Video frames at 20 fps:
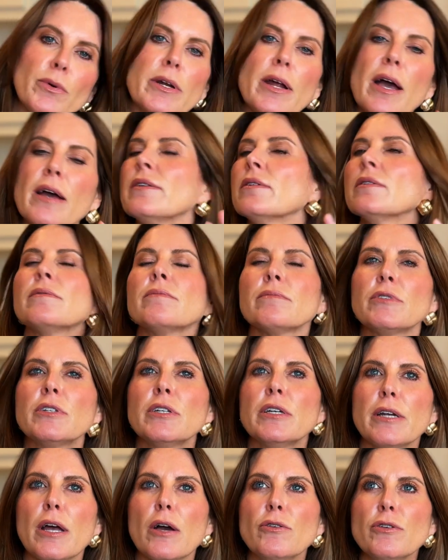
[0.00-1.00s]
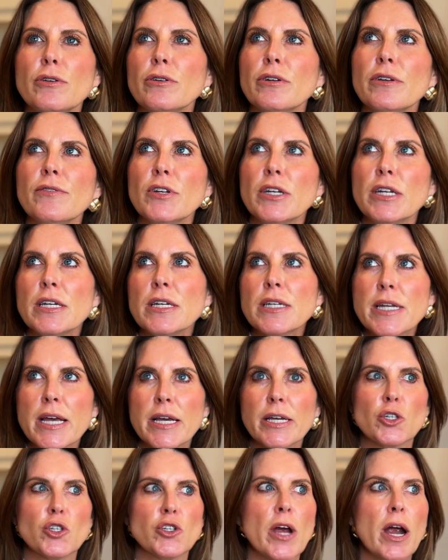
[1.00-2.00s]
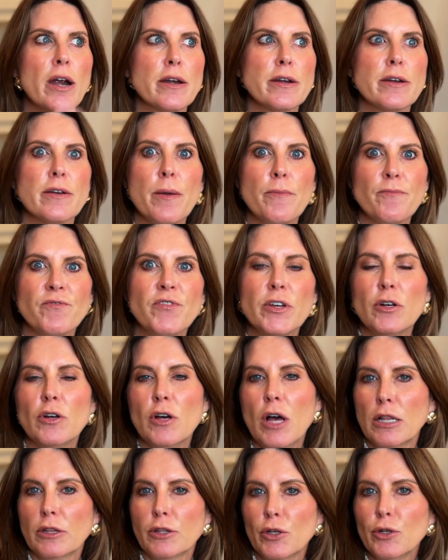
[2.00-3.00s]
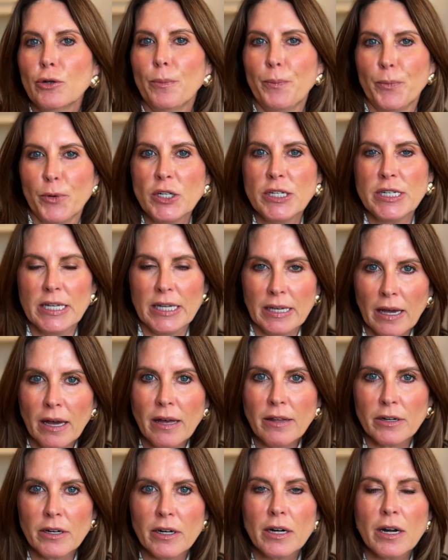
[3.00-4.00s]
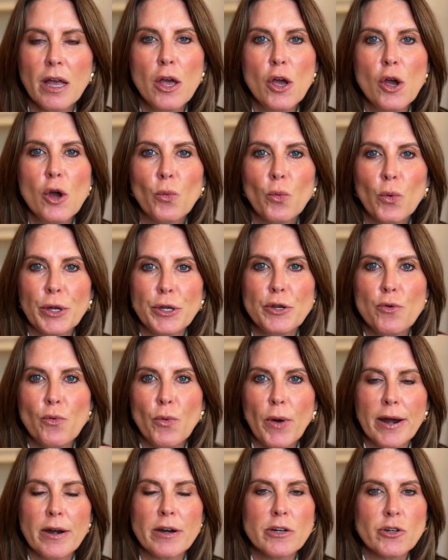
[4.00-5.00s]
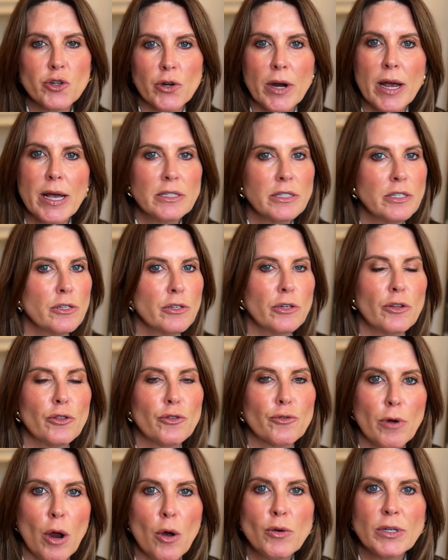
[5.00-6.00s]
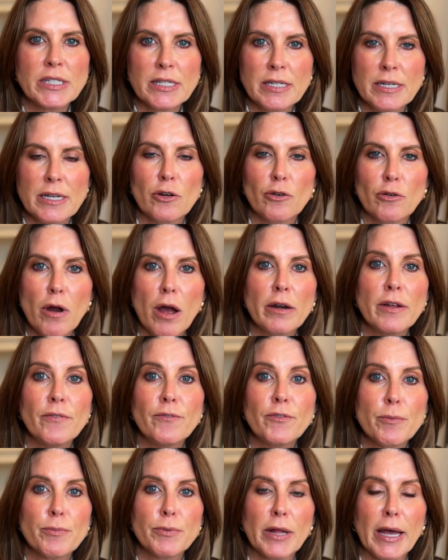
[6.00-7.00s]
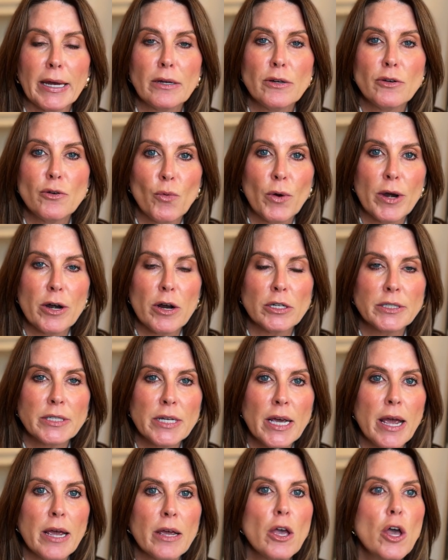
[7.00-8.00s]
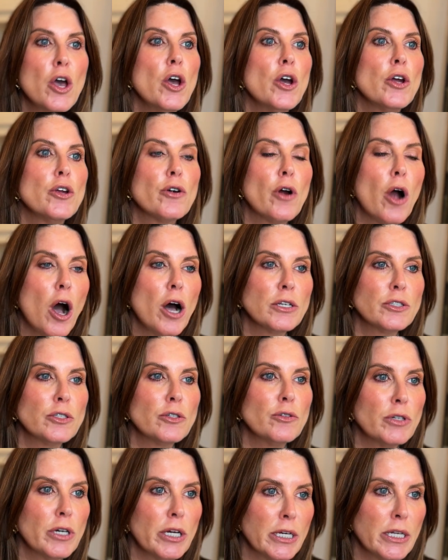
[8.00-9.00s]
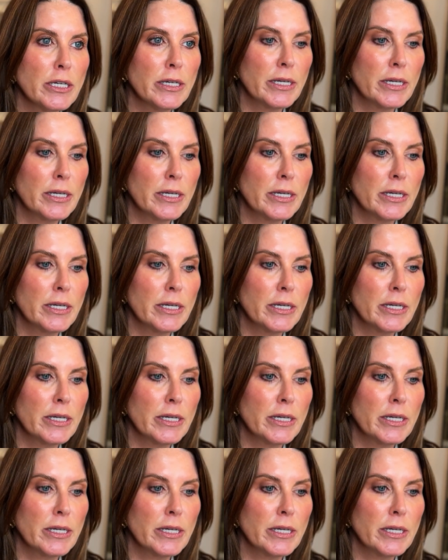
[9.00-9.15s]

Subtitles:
when you don't even need to take a shower and feel a little put together when you wear a dress, and you can throw a sneaker on if you're planning to wear all day. You're also gonna